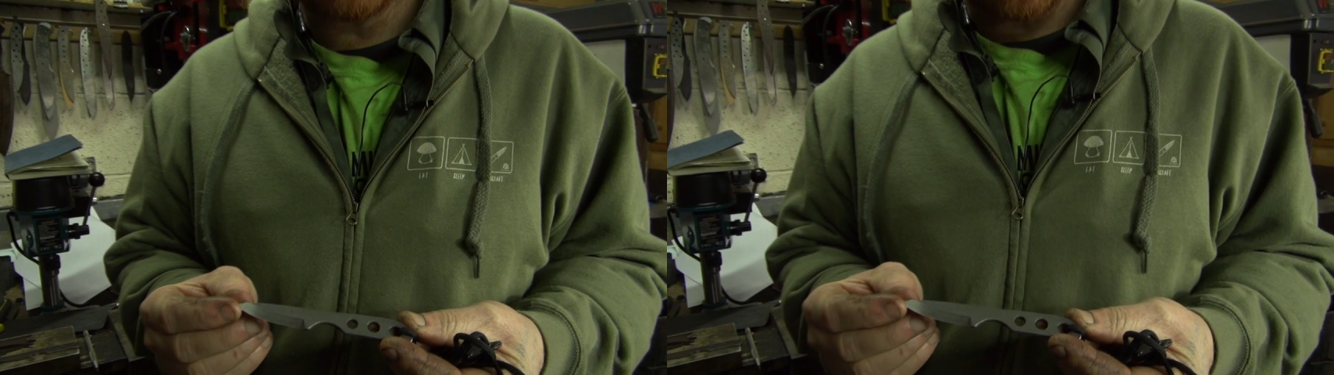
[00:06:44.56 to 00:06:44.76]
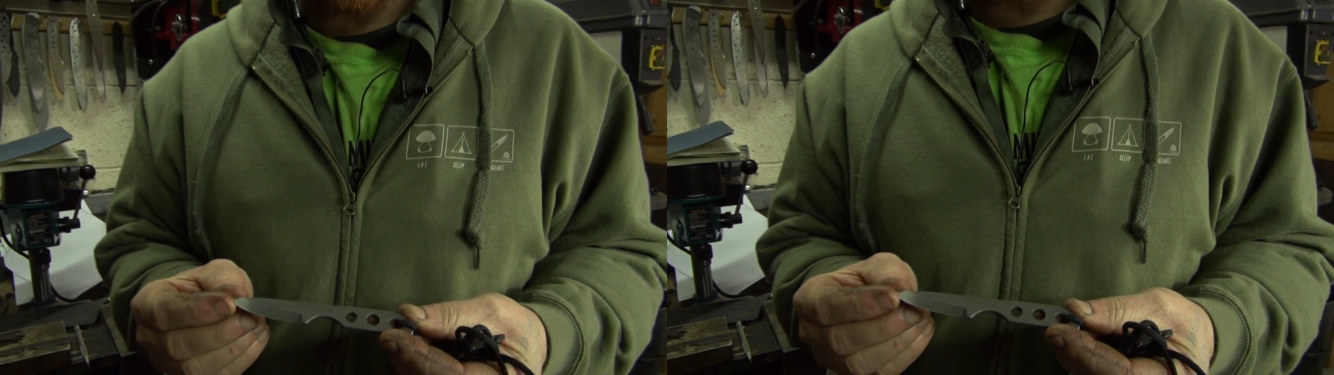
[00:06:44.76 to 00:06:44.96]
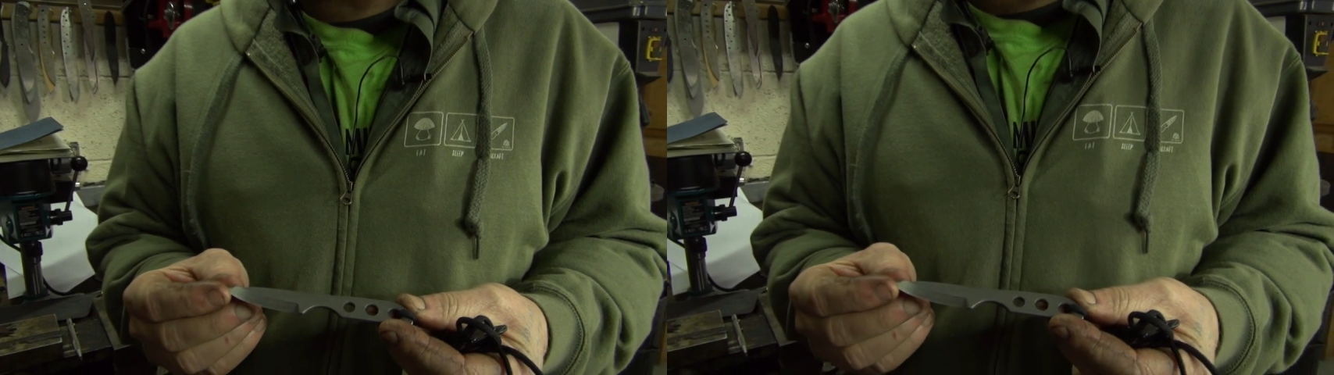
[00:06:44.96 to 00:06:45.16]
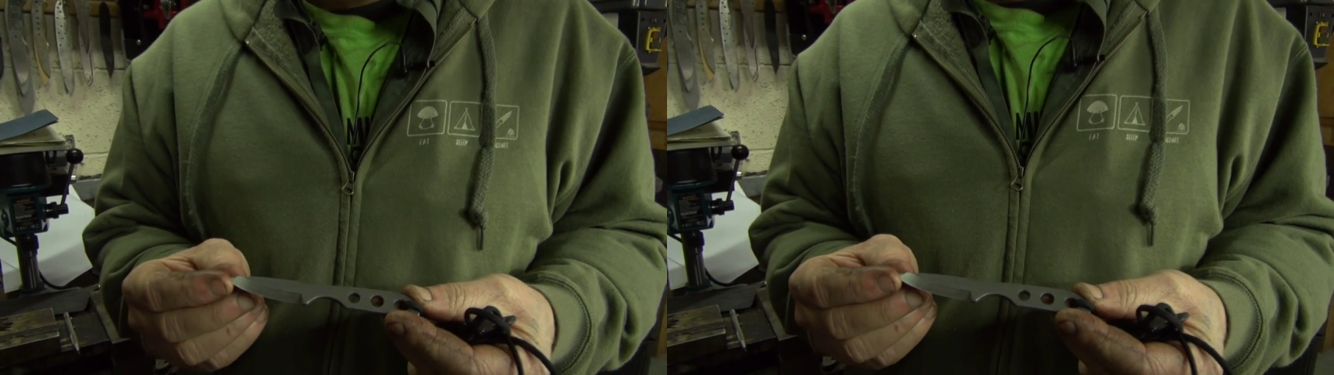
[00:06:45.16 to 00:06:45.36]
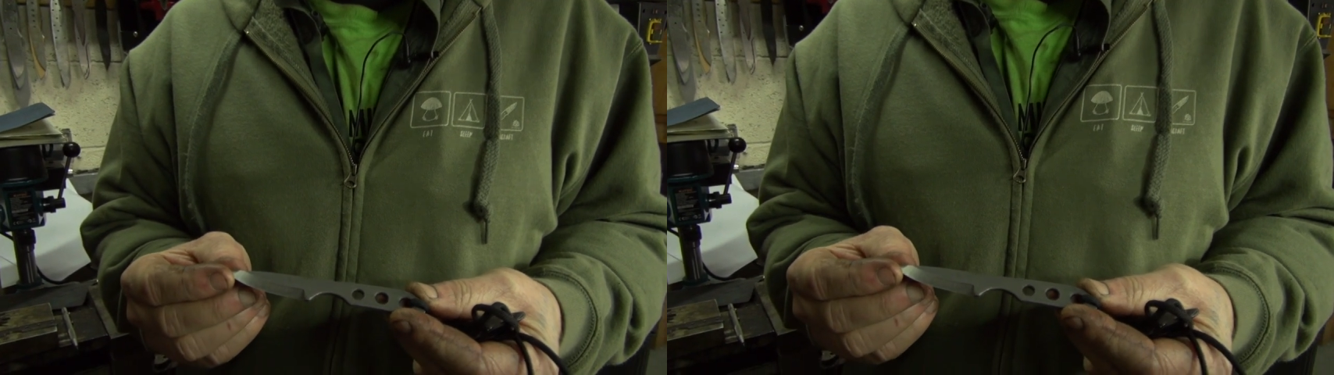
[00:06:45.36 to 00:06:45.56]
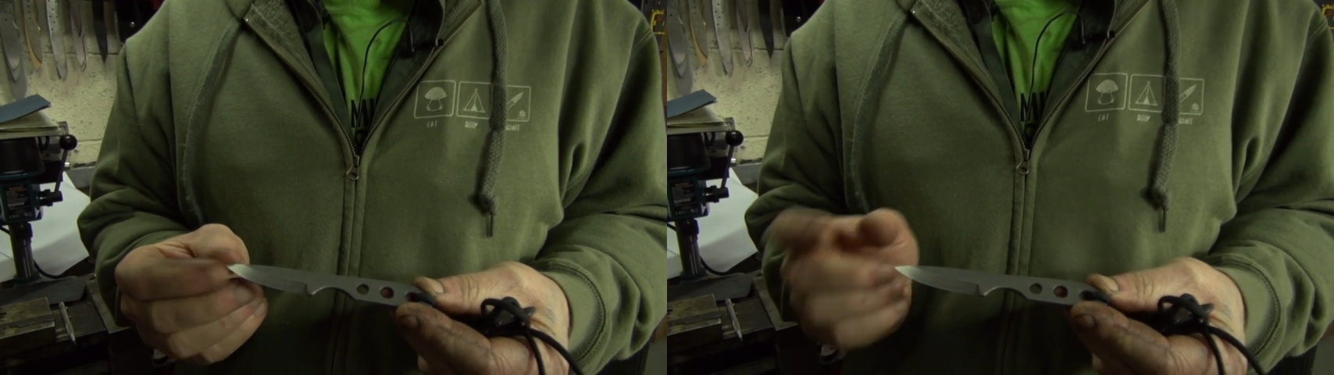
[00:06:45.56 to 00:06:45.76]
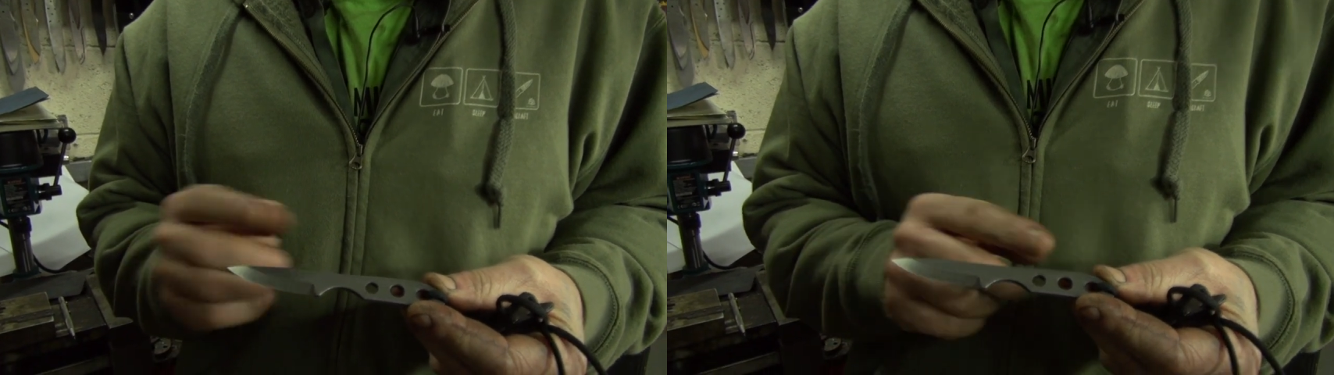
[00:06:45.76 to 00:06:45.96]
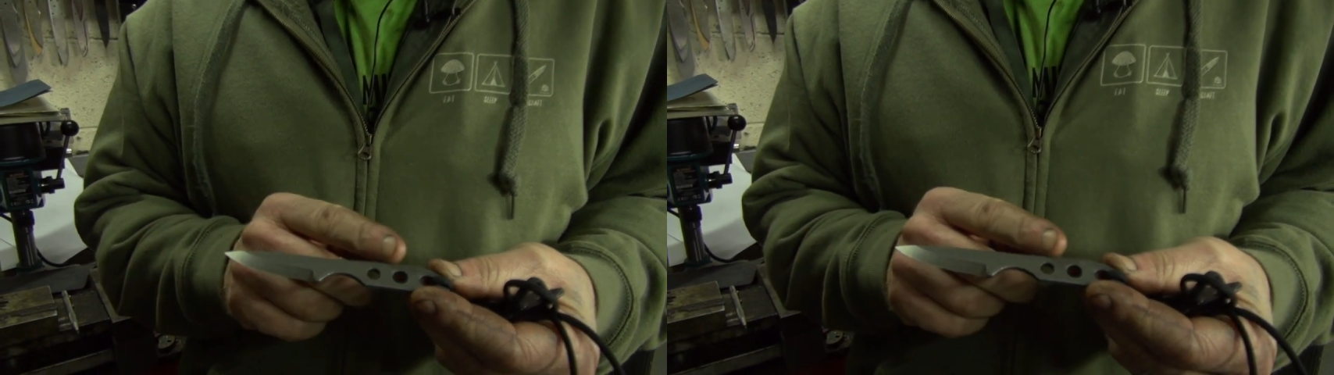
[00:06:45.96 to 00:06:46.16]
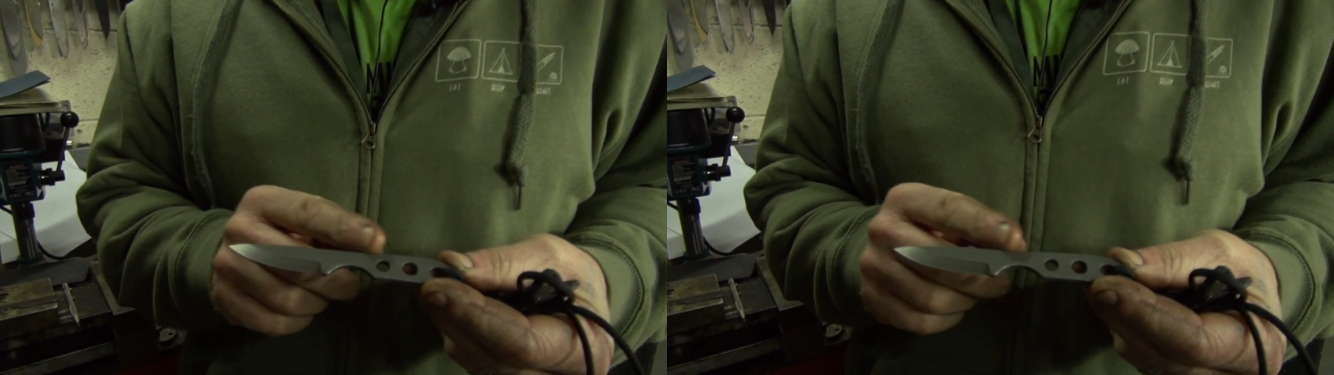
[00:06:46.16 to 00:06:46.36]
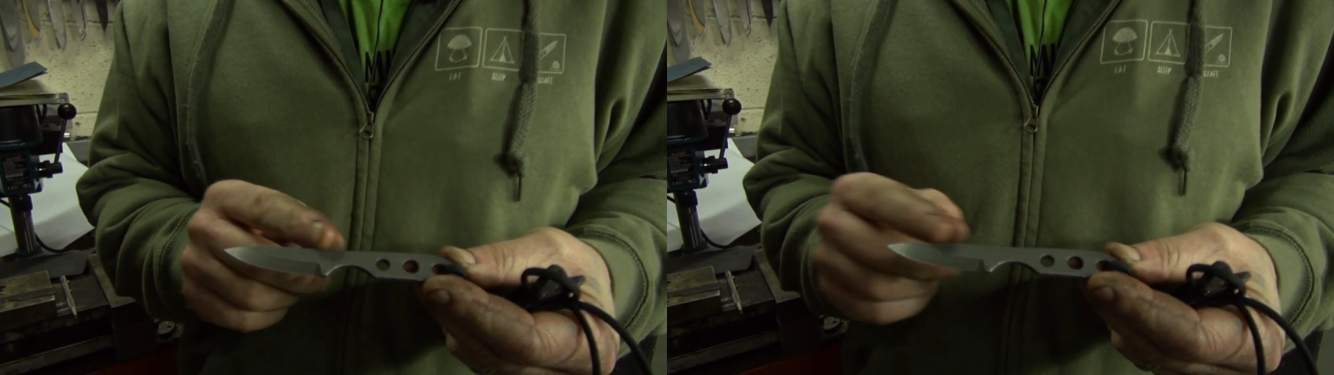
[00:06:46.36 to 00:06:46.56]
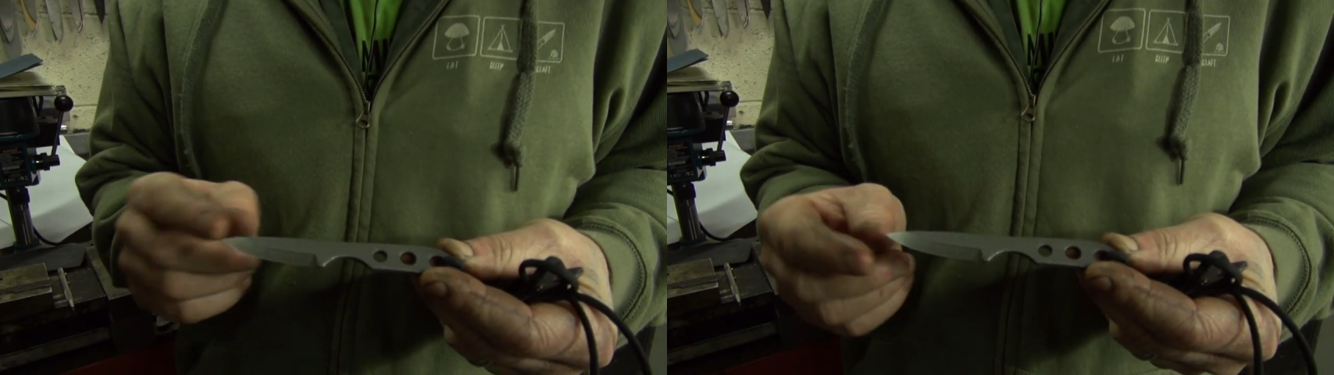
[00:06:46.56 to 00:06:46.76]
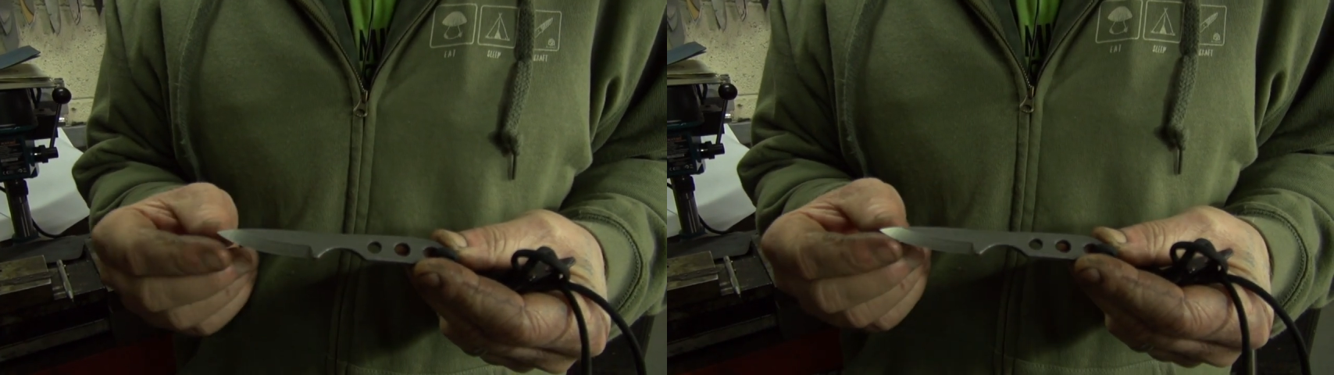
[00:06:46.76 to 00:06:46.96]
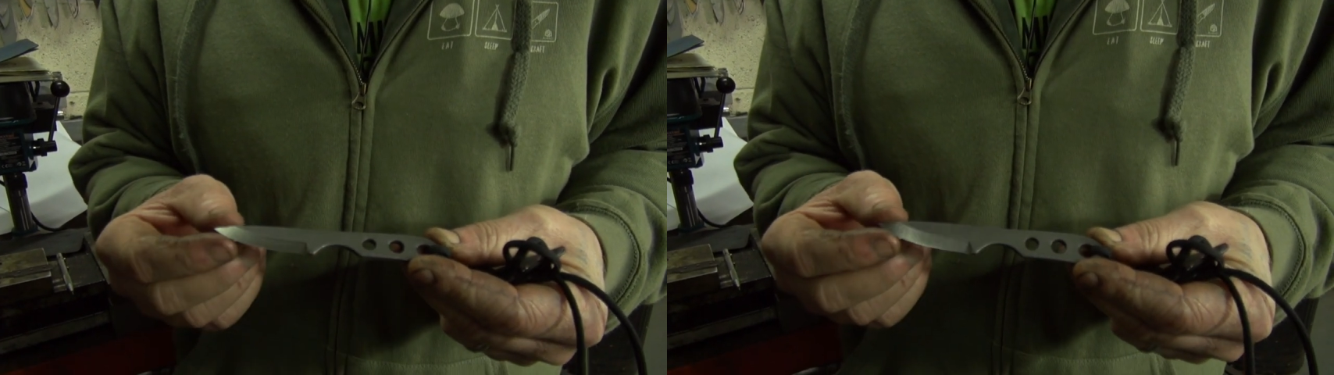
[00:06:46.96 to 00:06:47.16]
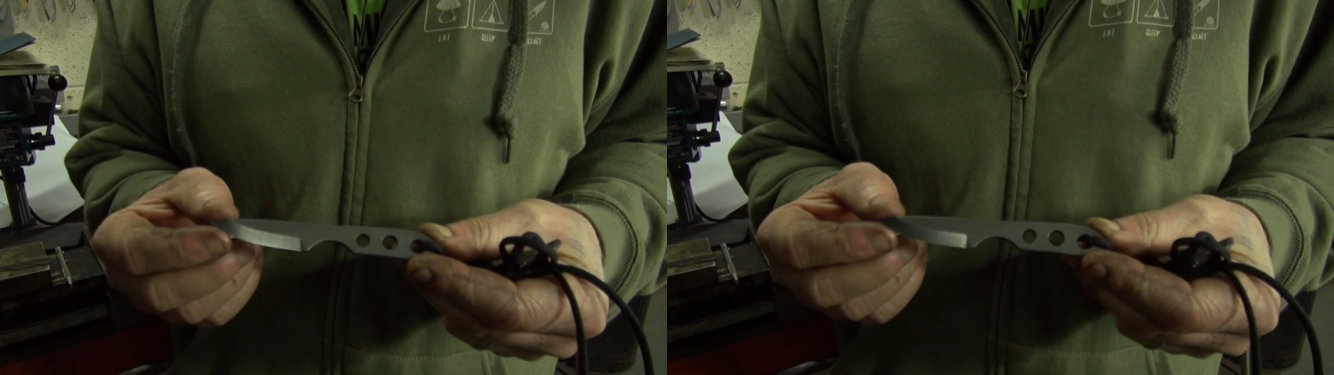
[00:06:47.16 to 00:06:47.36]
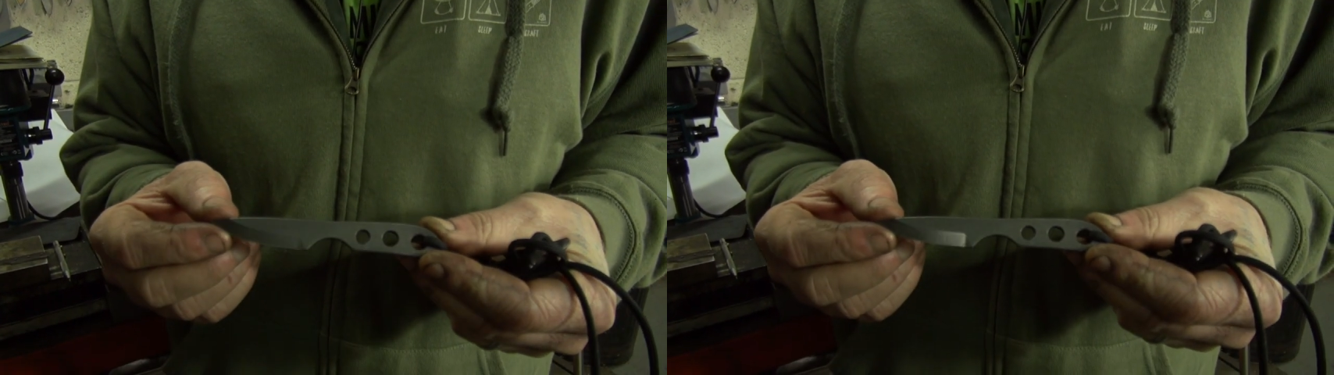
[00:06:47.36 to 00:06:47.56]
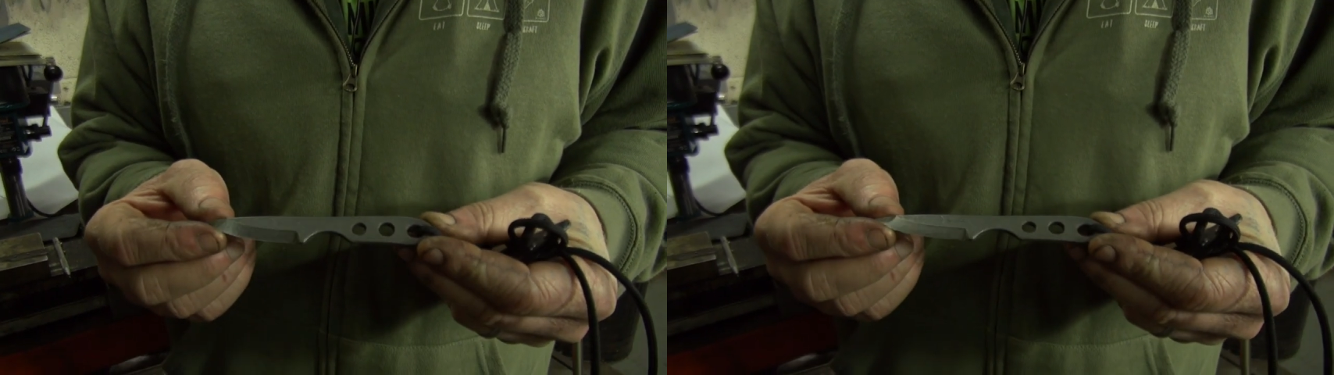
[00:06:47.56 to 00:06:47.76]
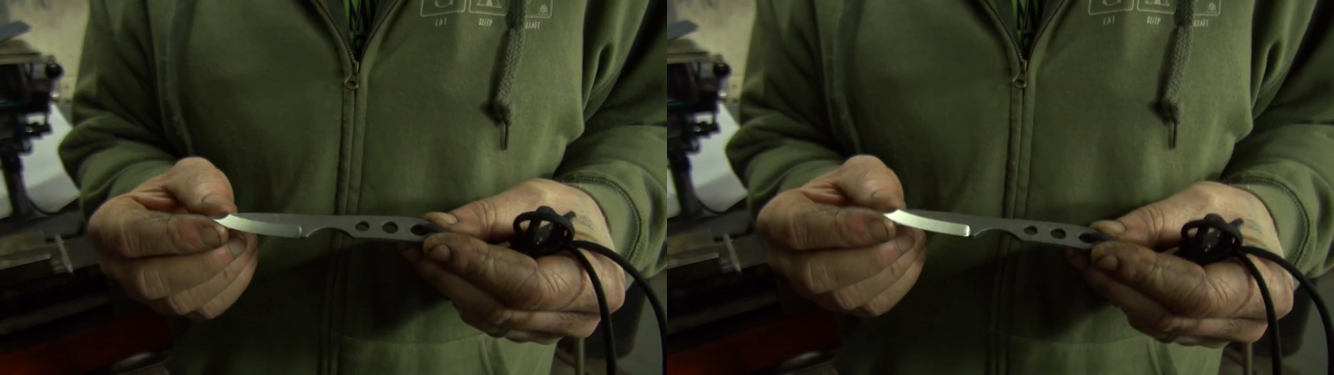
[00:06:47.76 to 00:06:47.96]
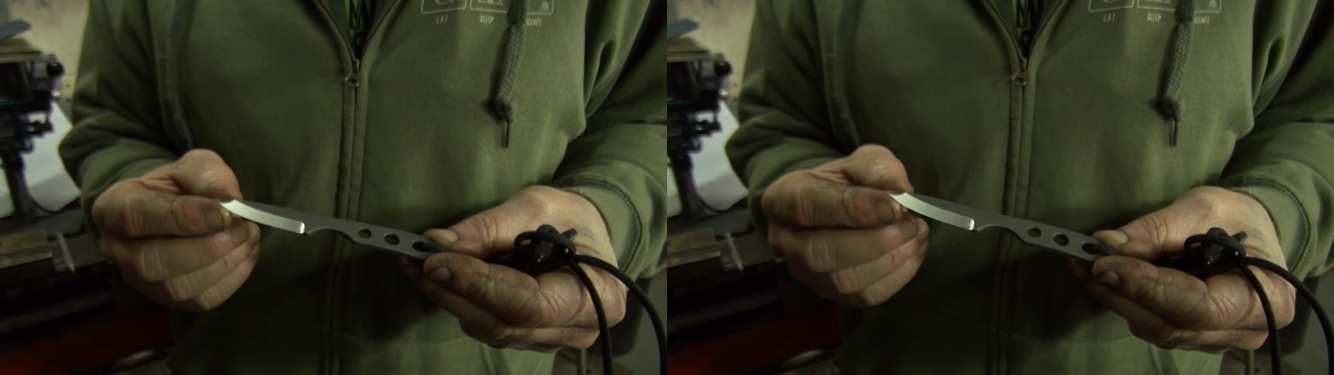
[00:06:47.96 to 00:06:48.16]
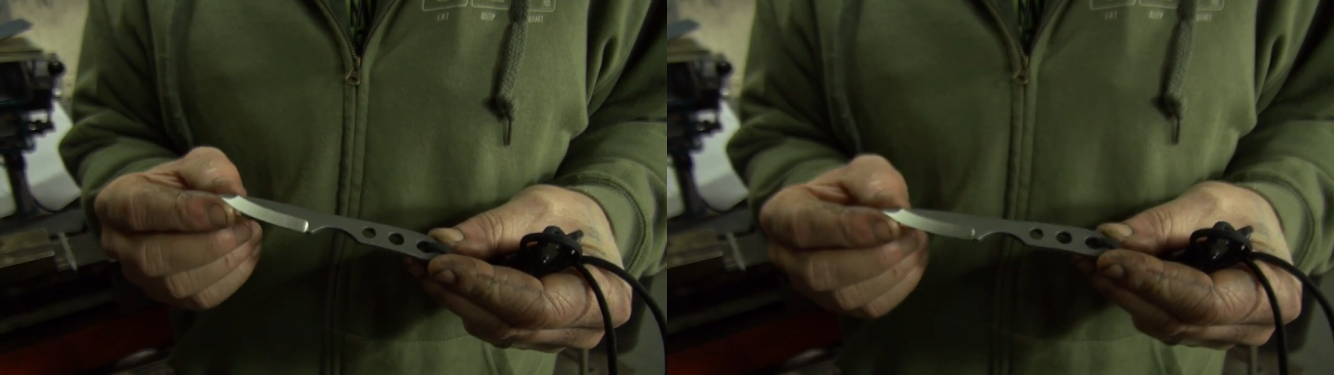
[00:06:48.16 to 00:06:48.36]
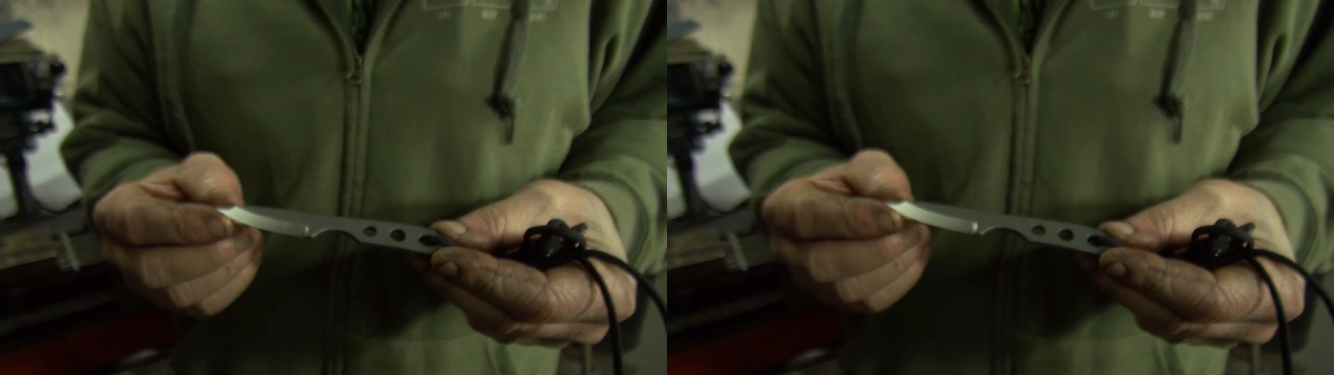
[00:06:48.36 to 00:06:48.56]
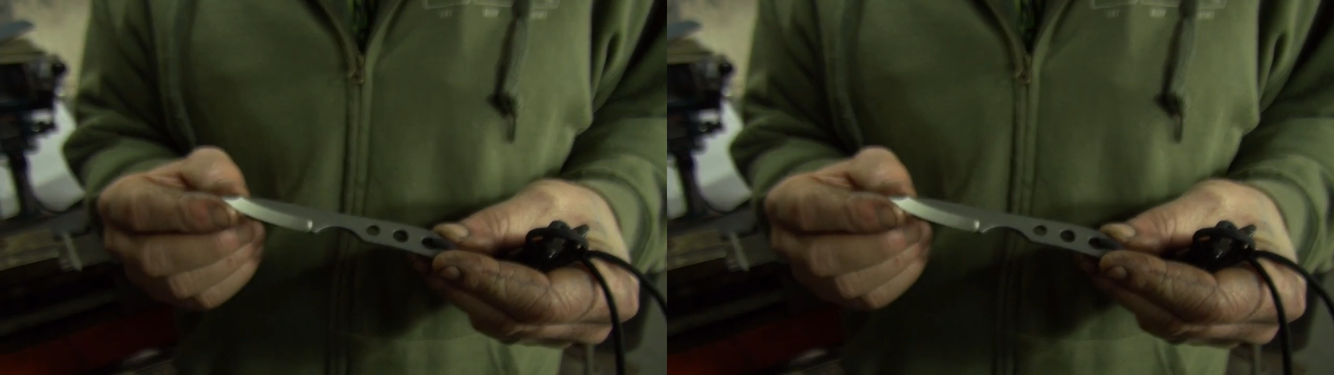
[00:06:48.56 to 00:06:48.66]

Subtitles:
No face is visible, so there are no lips to read.